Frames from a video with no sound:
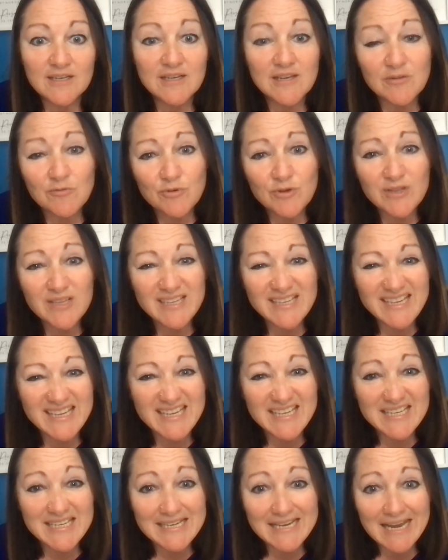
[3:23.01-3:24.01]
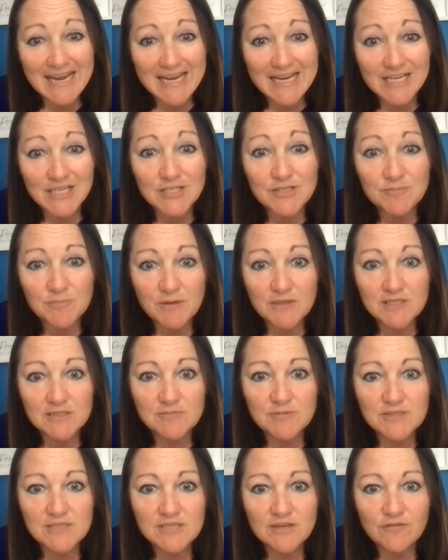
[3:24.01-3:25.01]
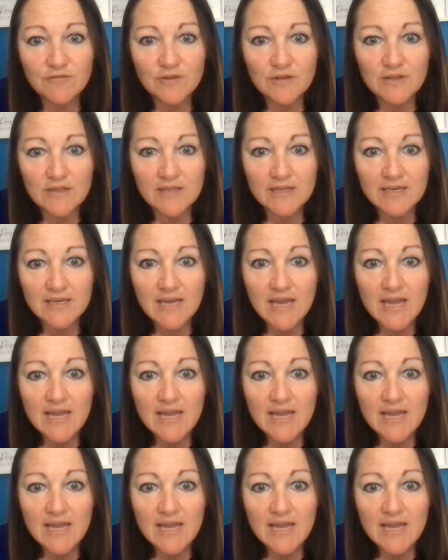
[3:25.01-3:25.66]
really any age, but specifically